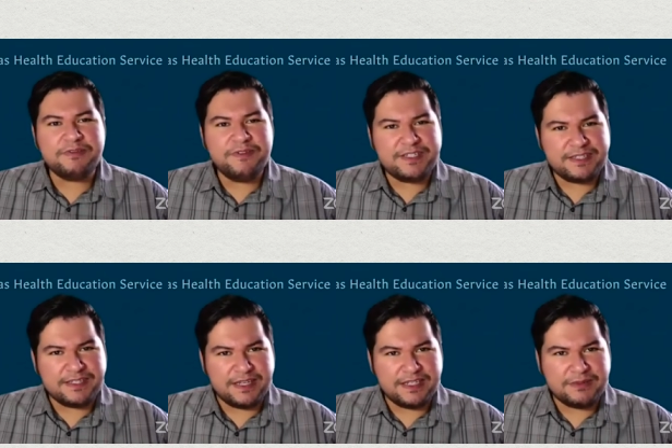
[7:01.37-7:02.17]
we've
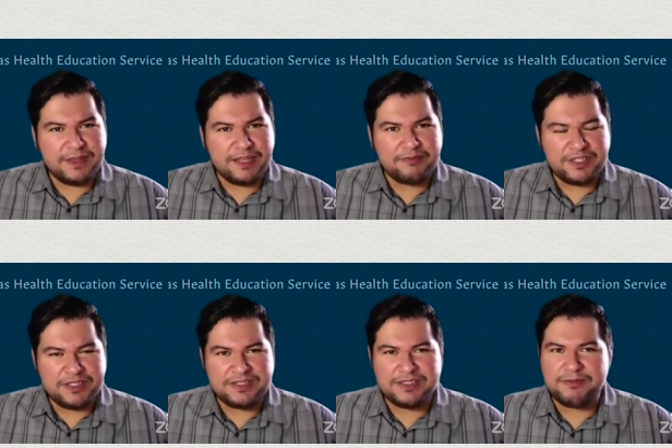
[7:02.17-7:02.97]
discussed with the
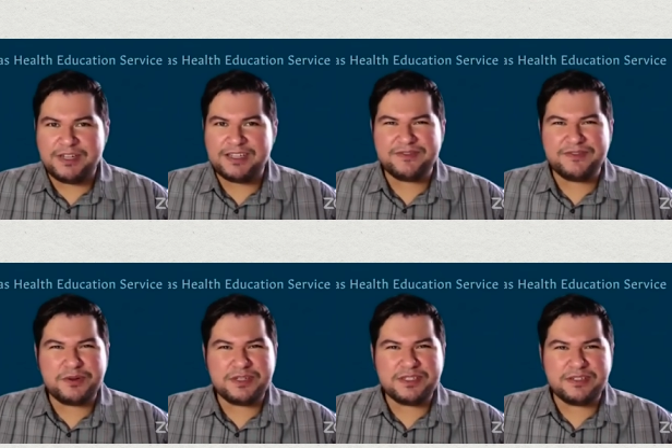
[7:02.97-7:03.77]
admissions committees, of
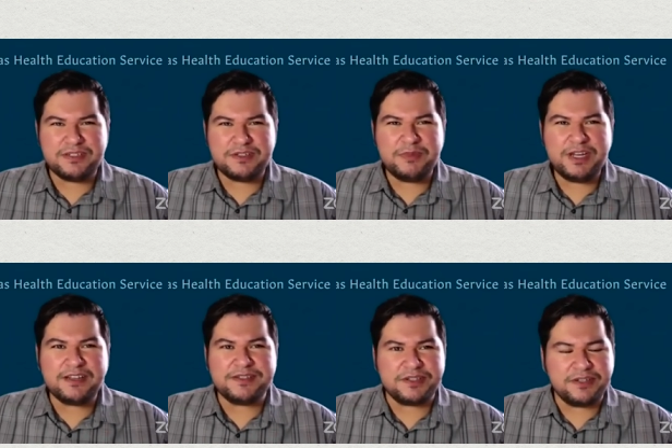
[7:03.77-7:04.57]
course, there are so many
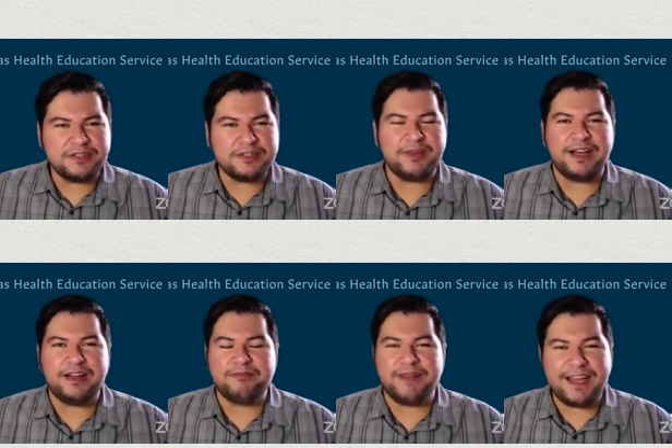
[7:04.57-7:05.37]
concerns
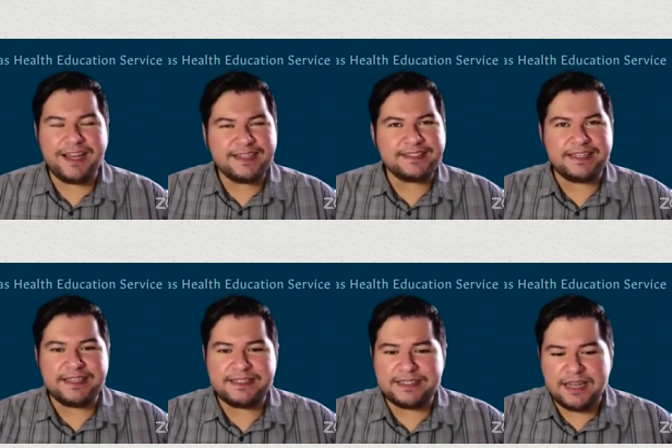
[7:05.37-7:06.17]
about
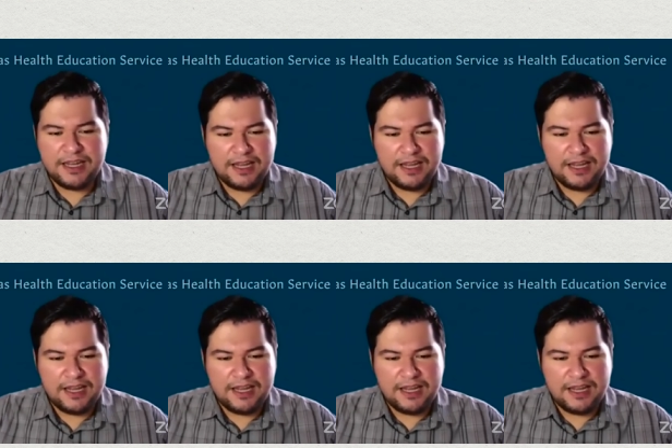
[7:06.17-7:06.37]
biases,